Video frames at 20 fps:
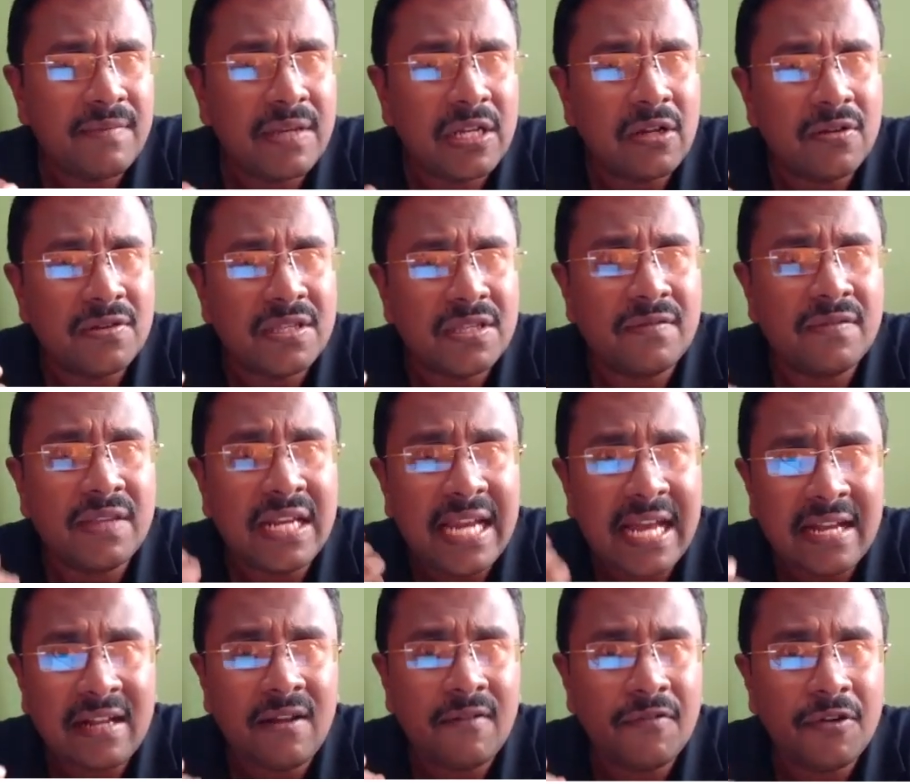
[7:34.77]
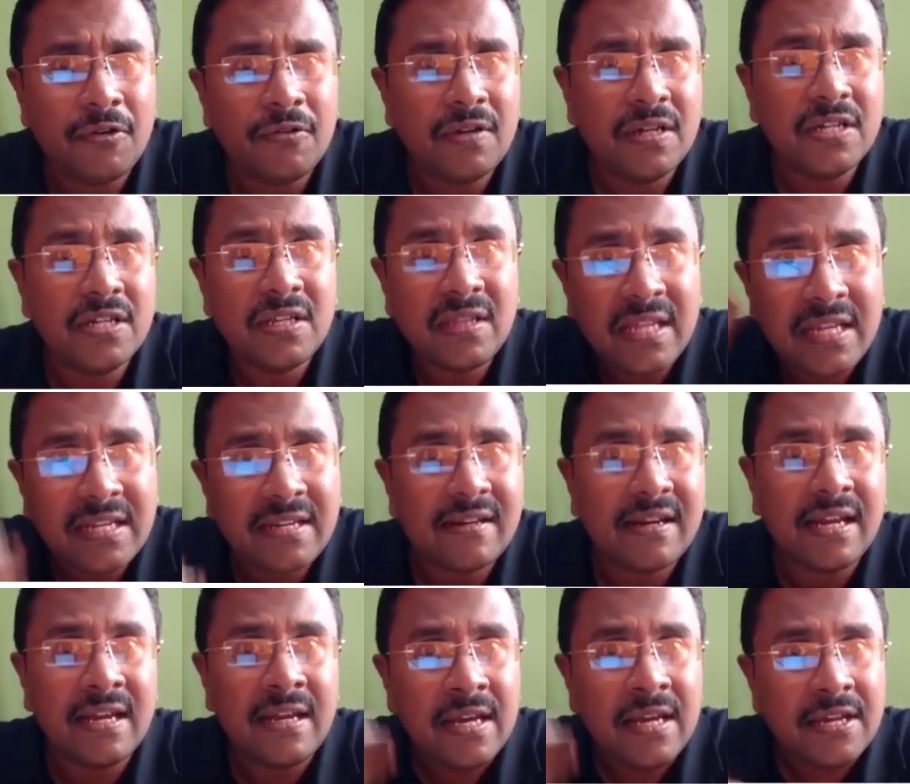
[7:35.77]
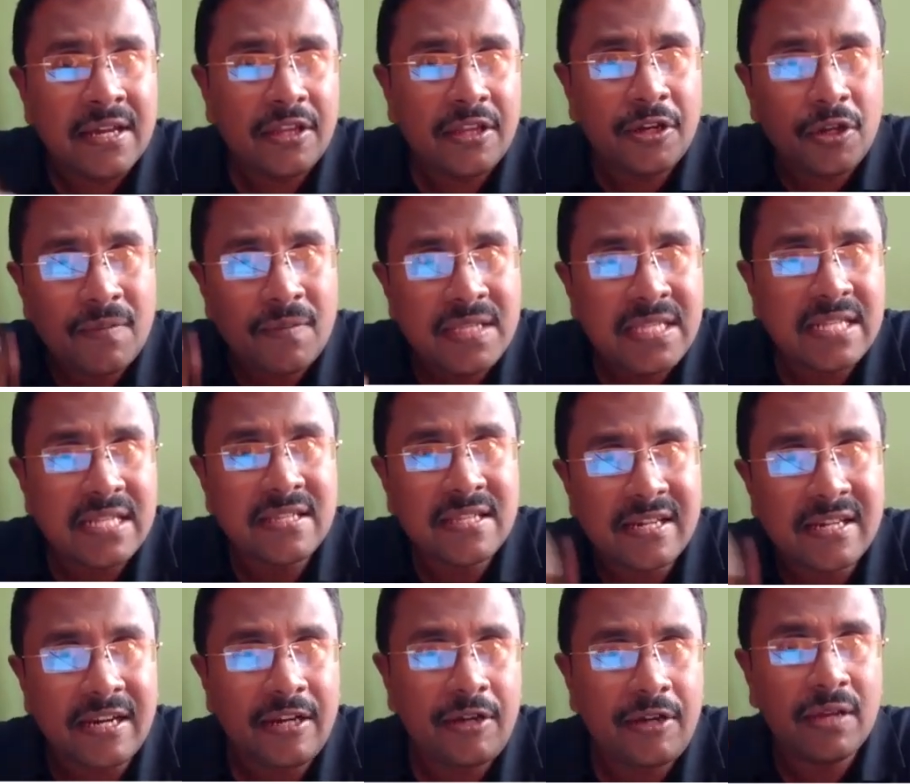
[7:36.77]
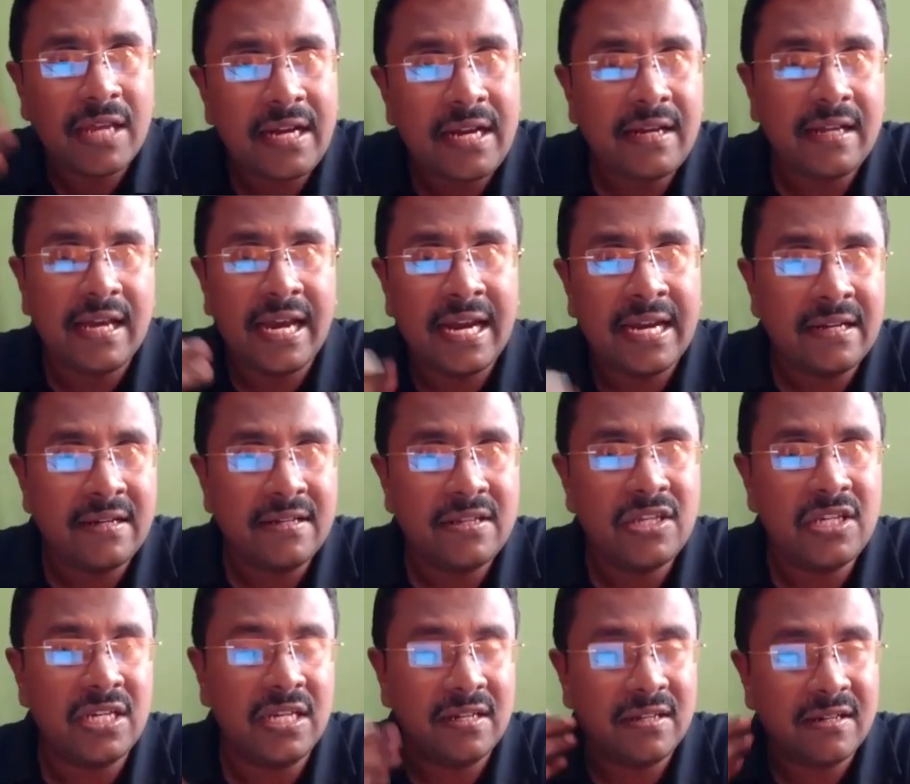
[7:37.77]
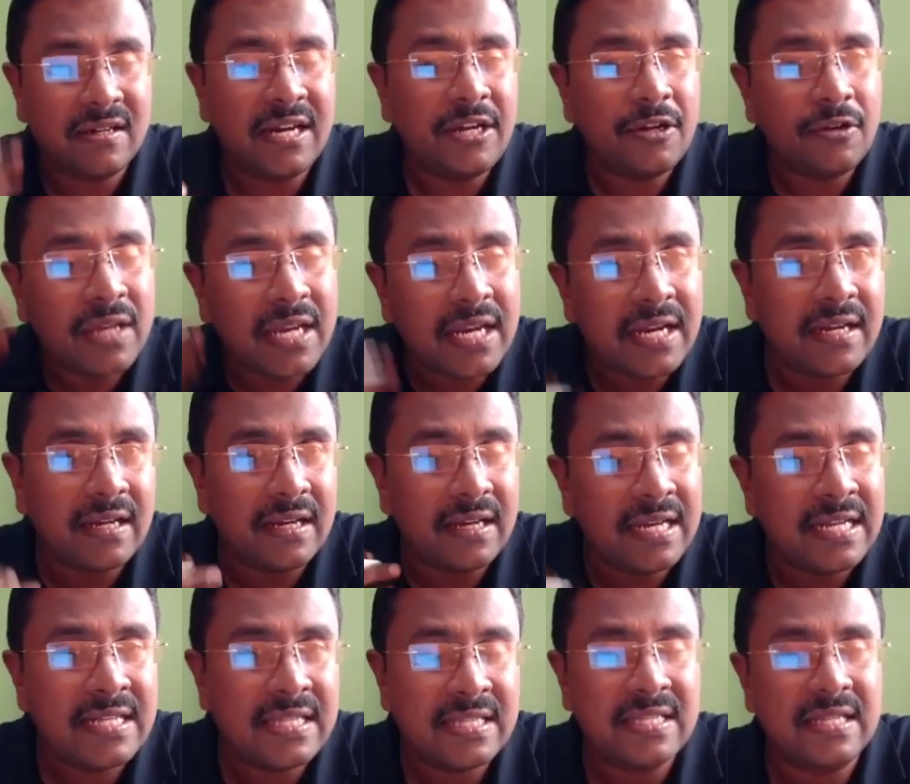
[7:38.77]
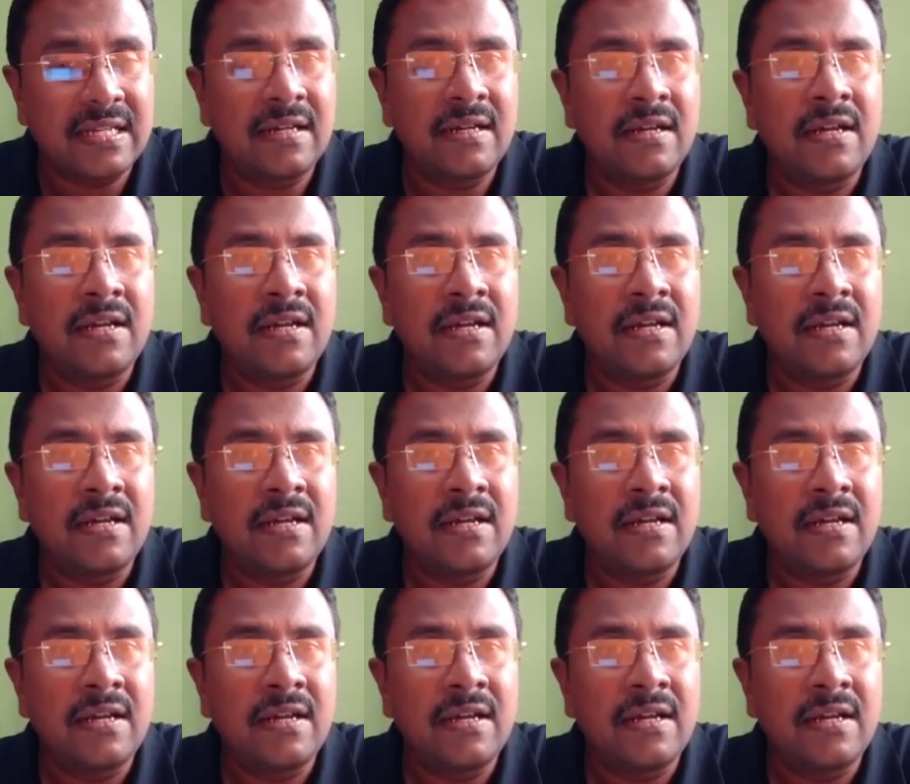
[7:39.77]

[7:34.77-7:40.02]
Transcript: Because of the lack of nutrition, the tumor cells try to get energy, try to get its